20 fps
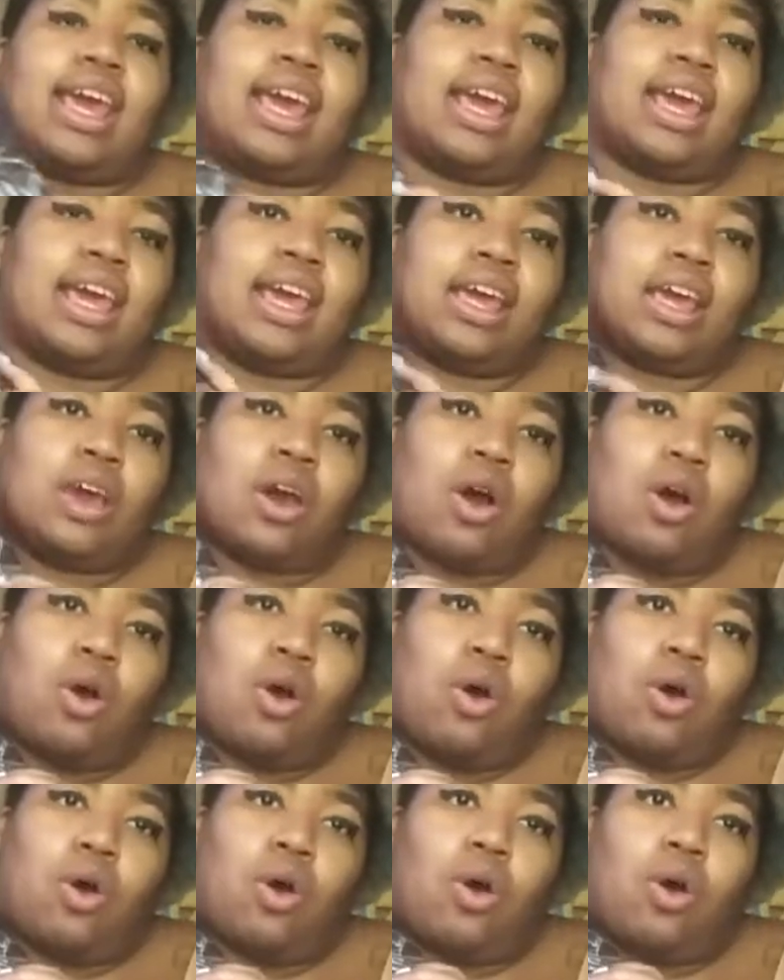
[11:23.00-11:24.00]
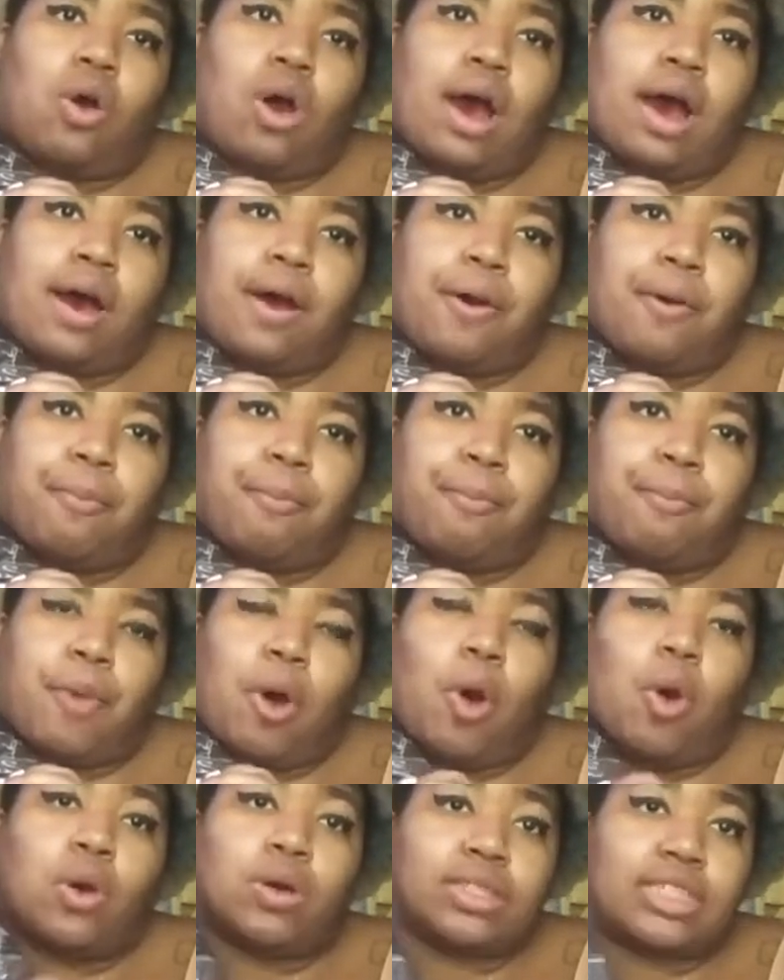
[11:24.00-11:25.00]
a
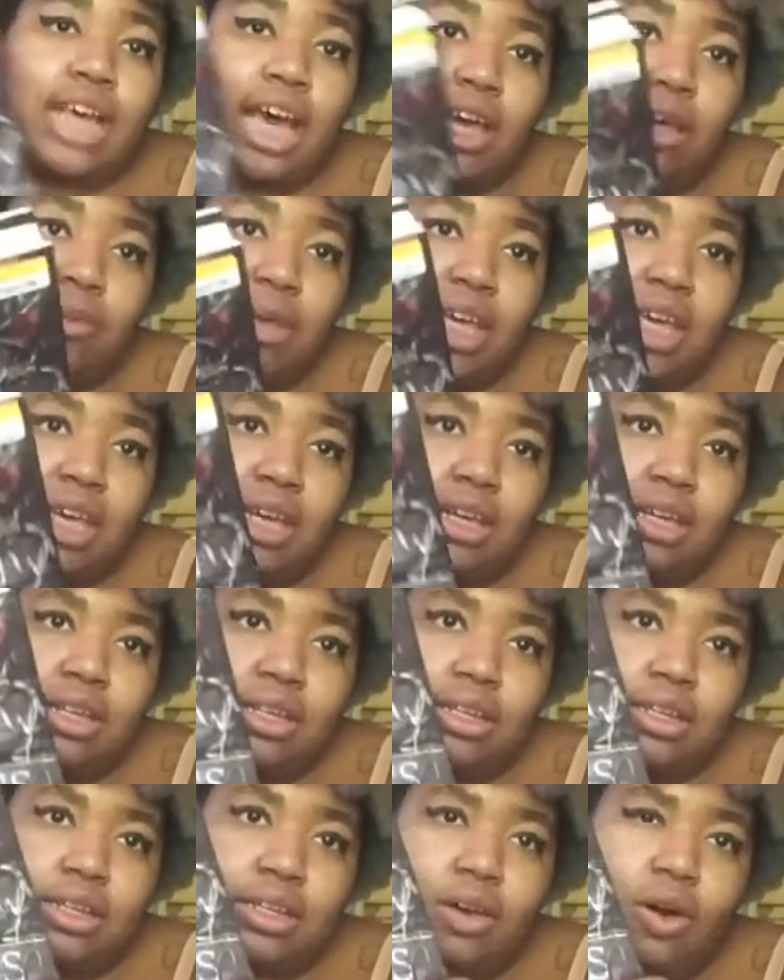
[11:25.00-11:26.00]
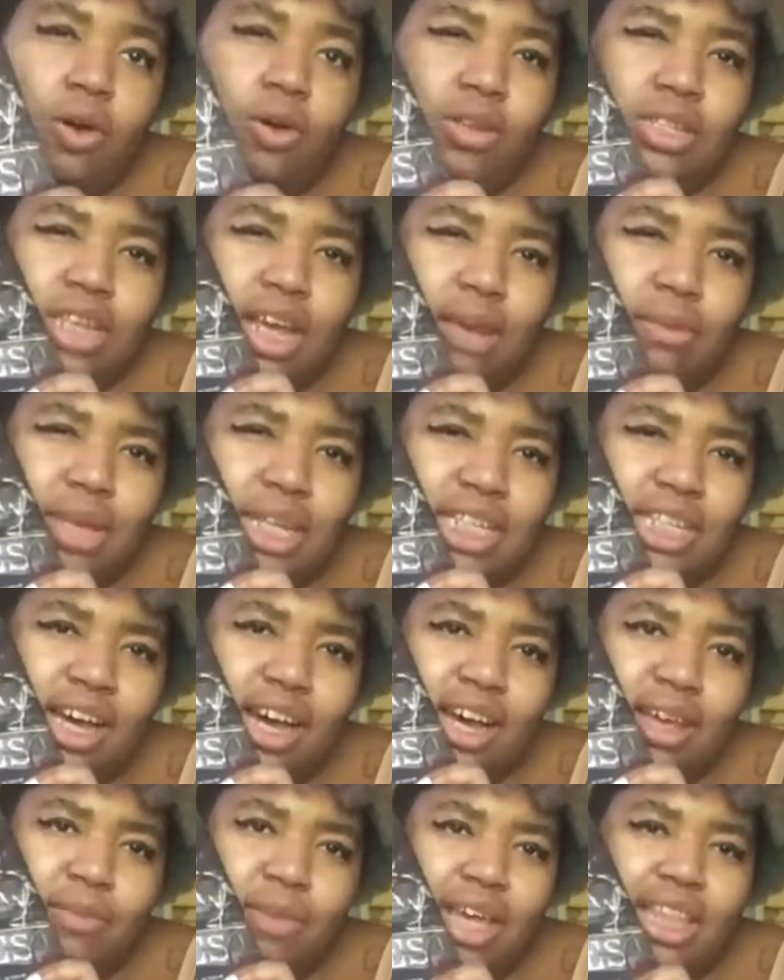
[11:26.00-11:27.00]
old-timey
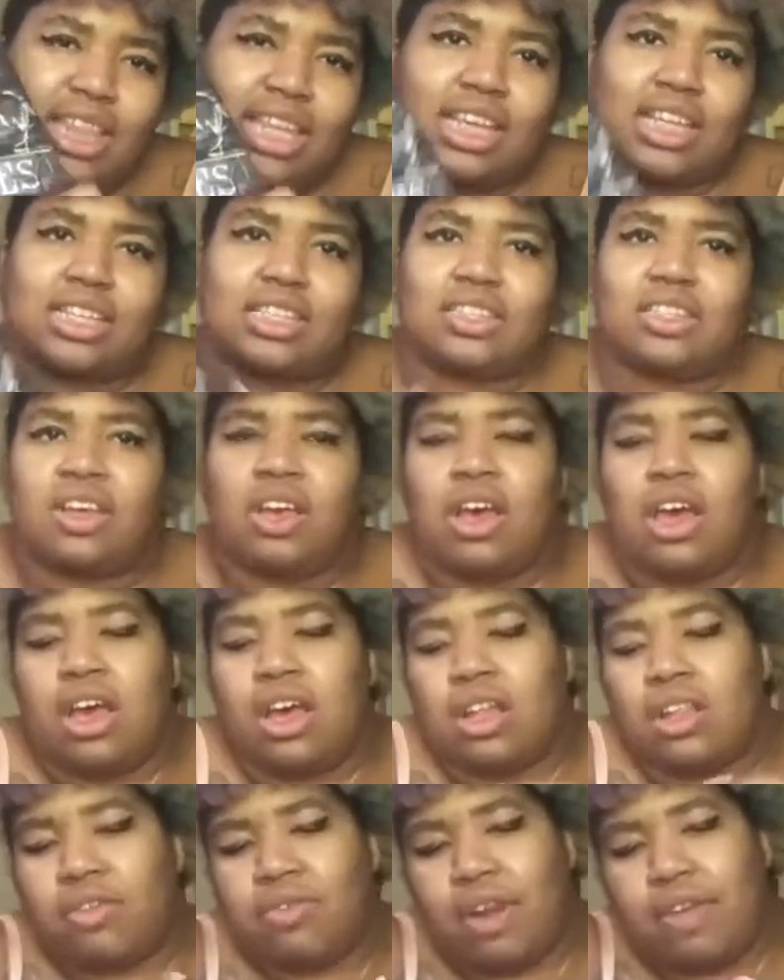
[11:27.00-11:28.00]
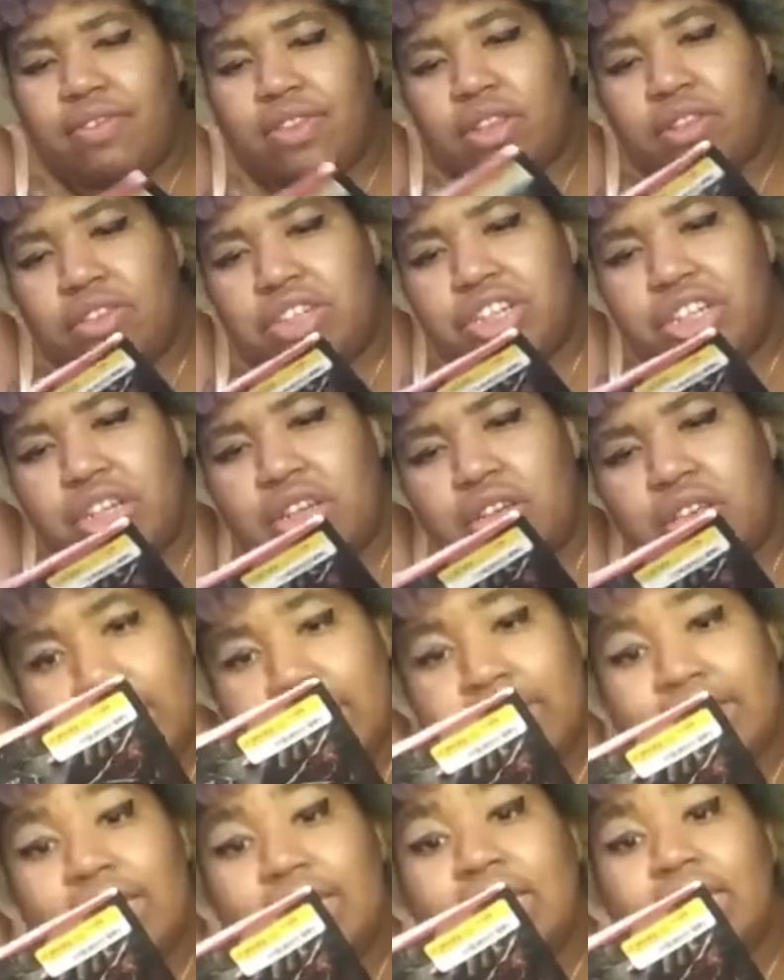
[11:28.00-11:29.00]
time, I think it's the revolution.
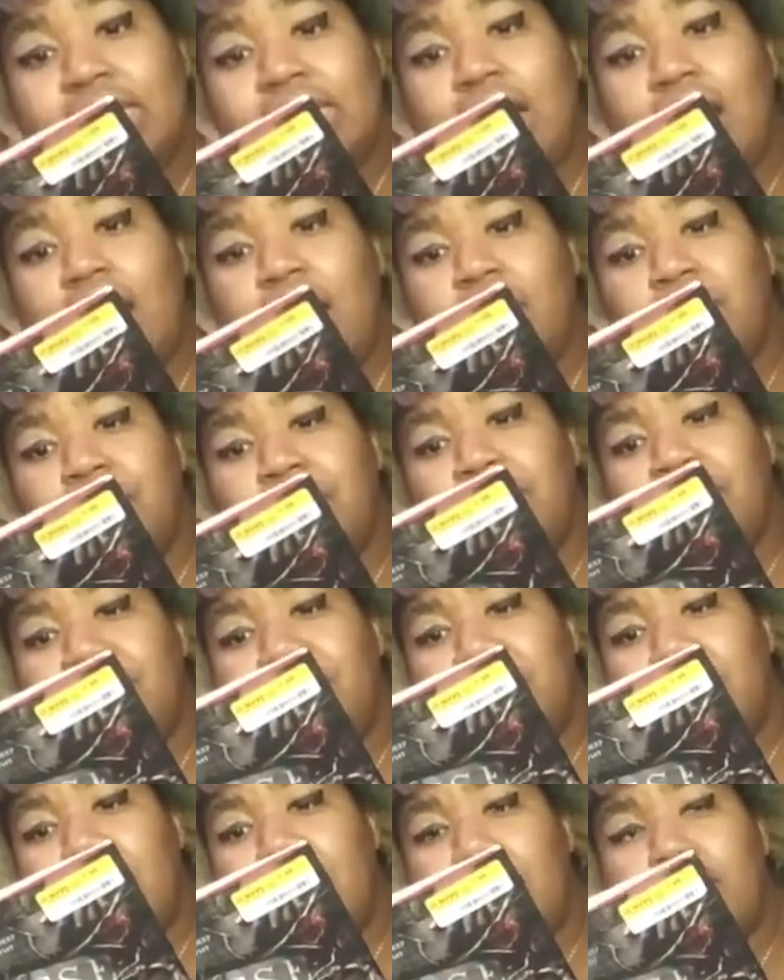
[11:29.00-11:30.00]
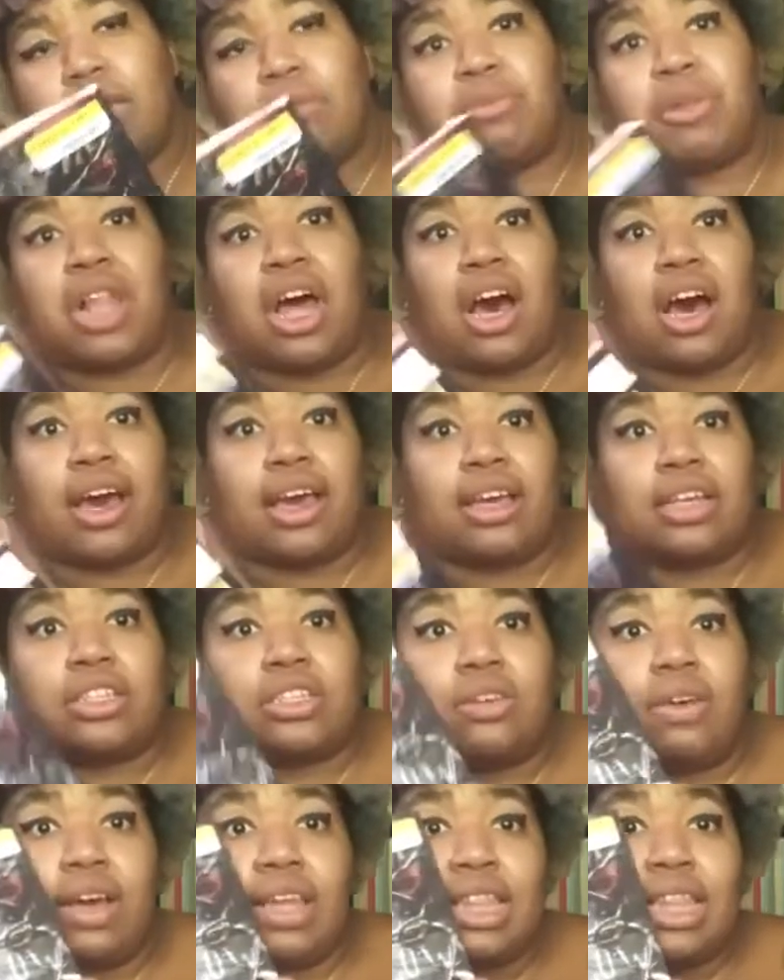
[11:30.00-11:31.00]
It's in the time of Nellie Bly,
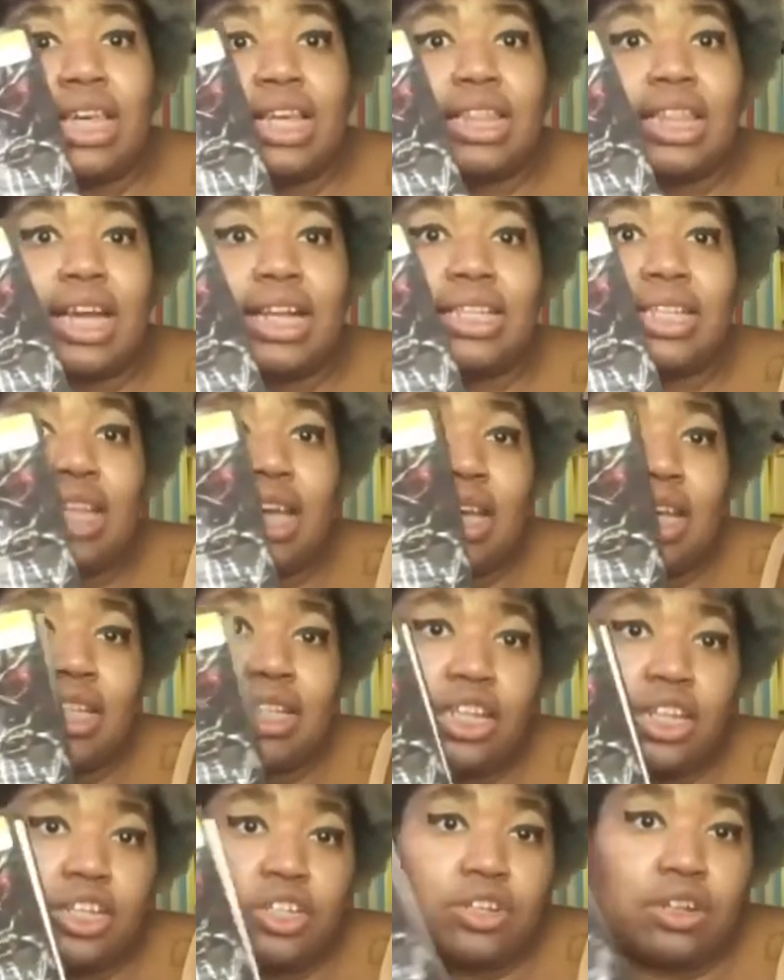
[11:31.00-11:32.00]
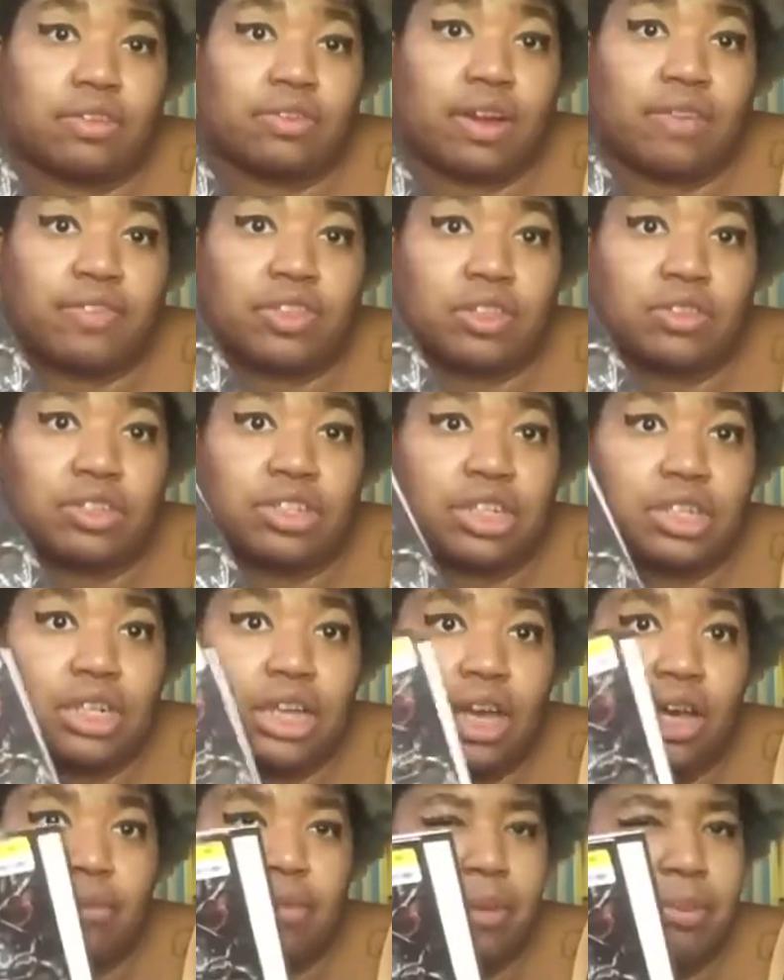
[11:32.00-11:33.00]
so I think that's like Industrial Revolution
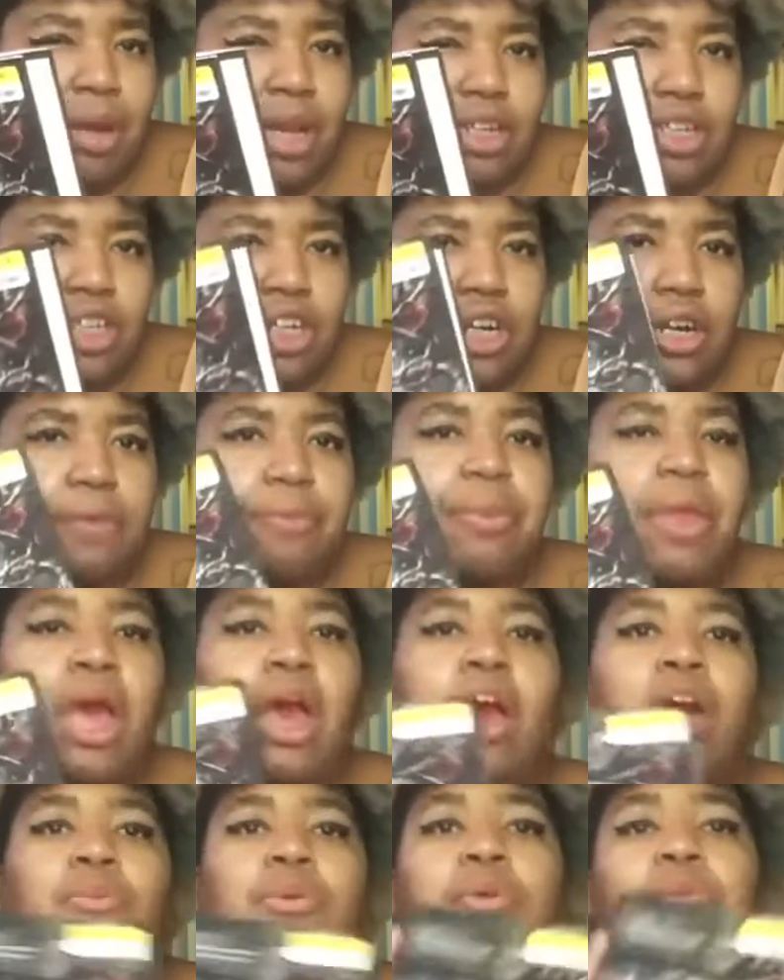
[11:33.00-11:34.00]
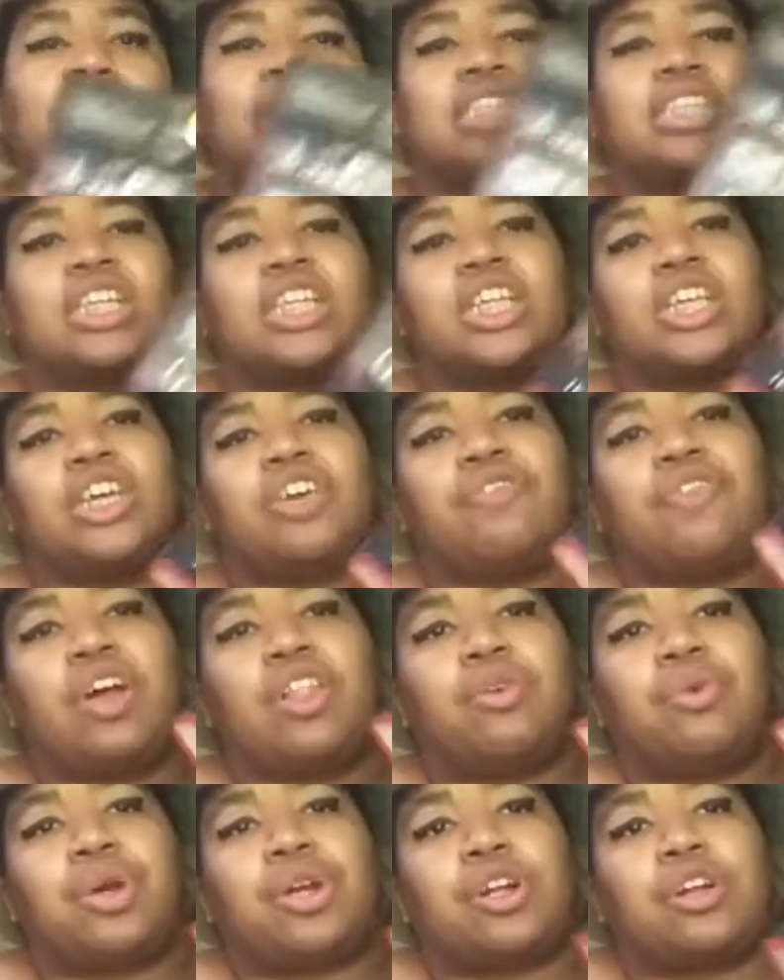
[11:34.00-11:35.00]
time, I'm not sure. But basically you
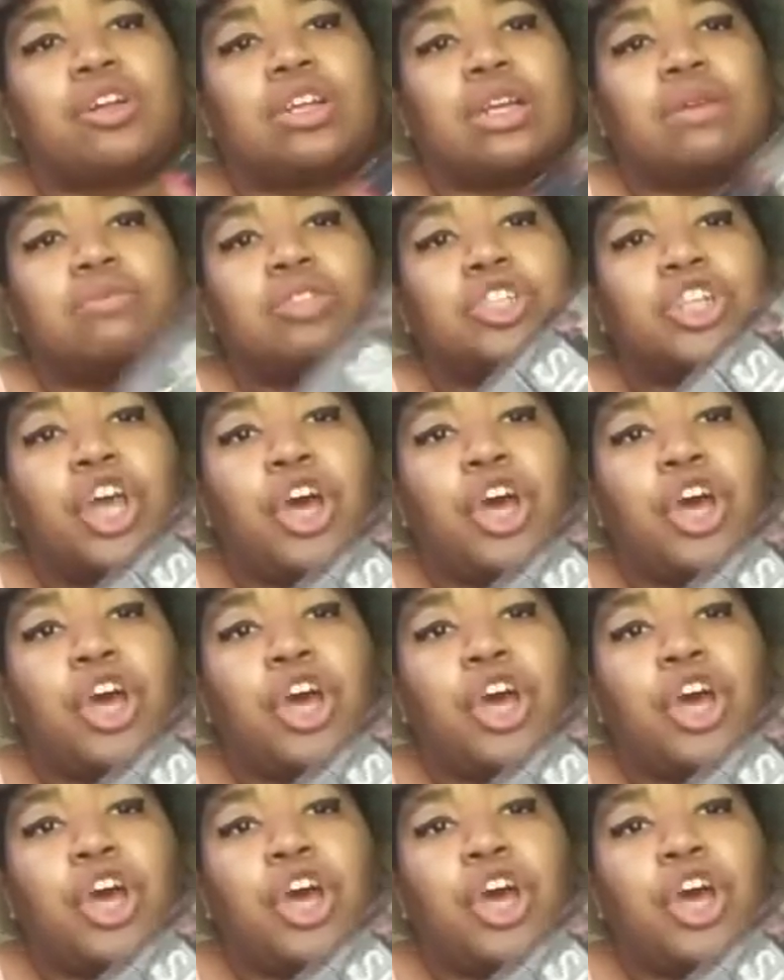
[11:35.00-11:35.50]
follow a girl named